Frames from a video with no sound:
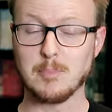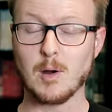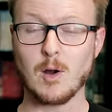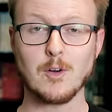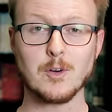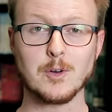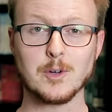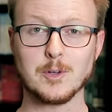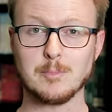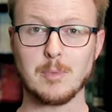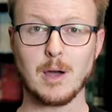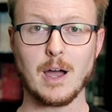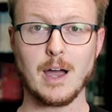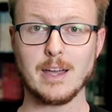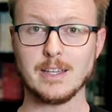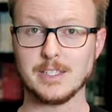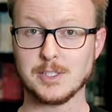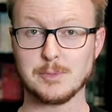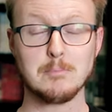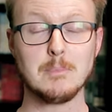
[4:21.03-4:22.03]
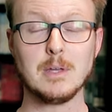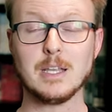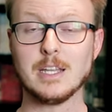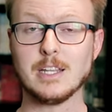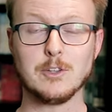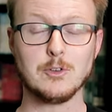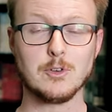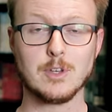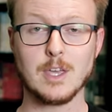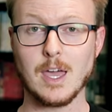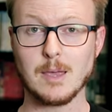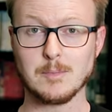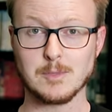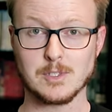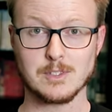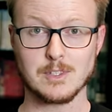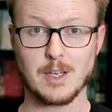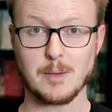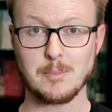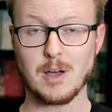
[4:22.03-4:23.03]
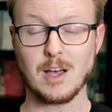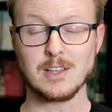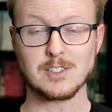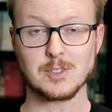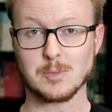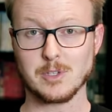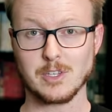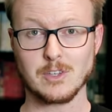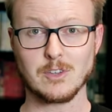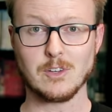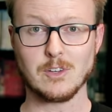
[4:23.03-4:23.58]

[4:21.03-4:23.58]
borrow, and buy as many new games as I possibly